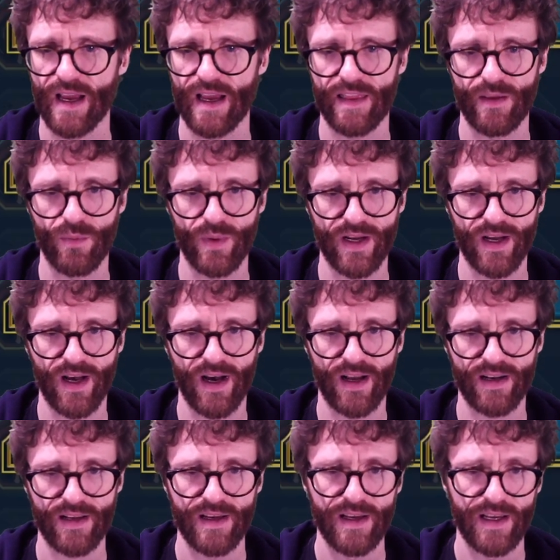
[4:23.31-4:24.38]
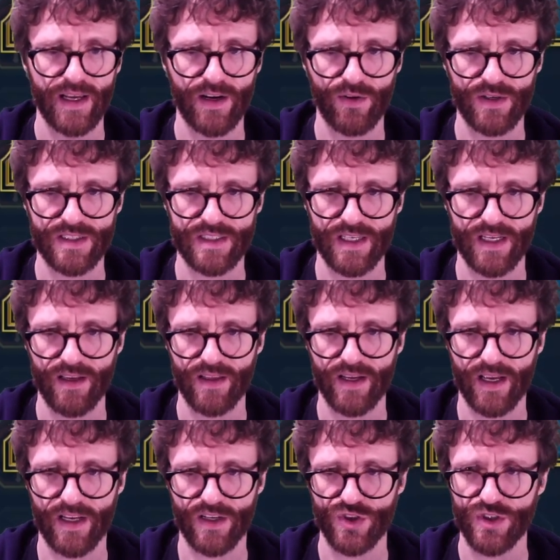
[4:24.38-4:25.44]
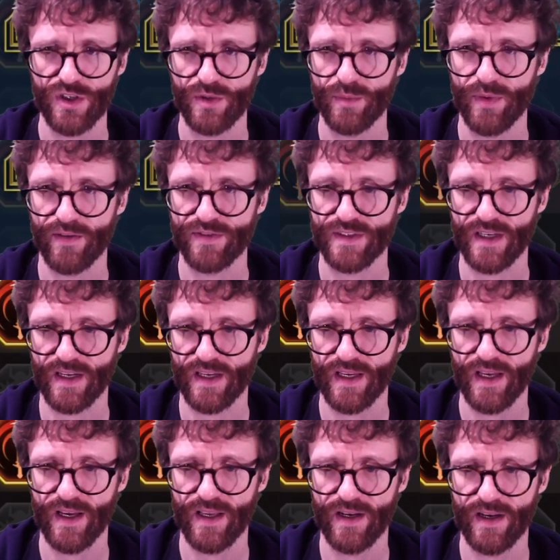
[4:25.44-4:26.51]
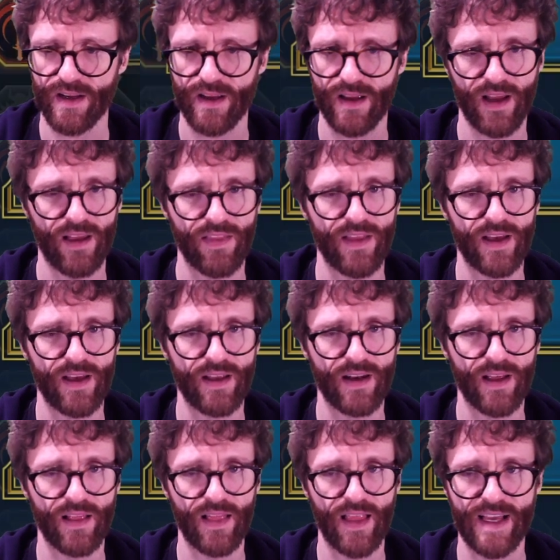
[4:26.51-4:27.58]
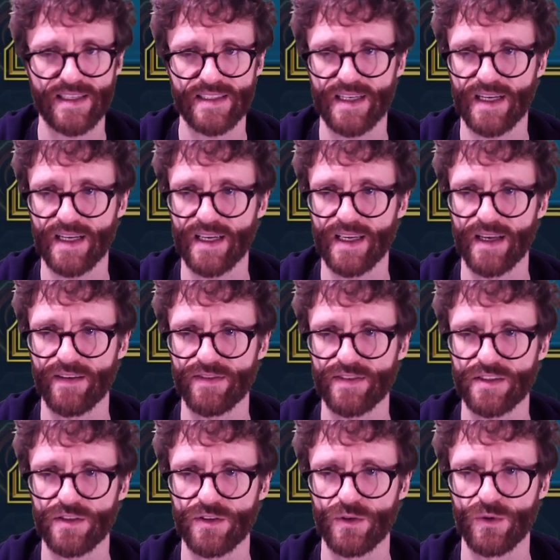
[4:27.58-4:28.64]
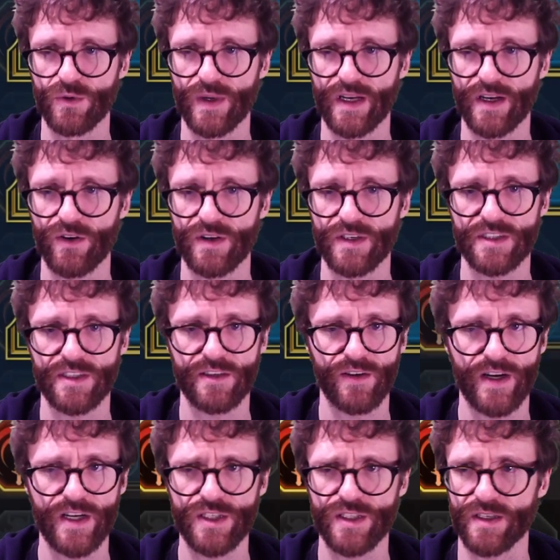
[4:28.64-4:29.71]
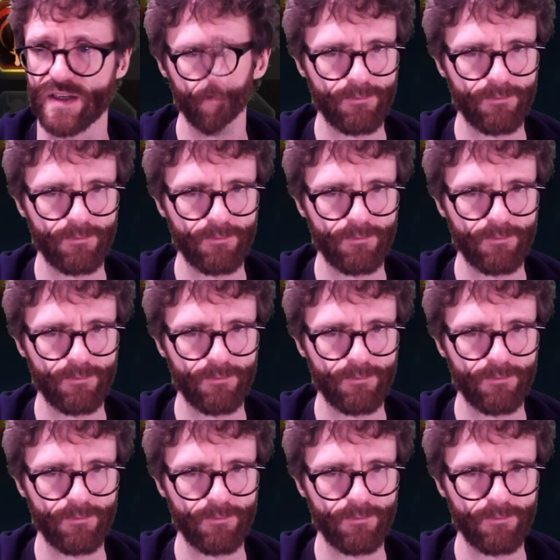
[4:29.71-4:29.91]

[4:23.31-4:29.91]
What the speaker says: And then we got increase the healing and shield buffs again, and then lasting gifts to increase the duration.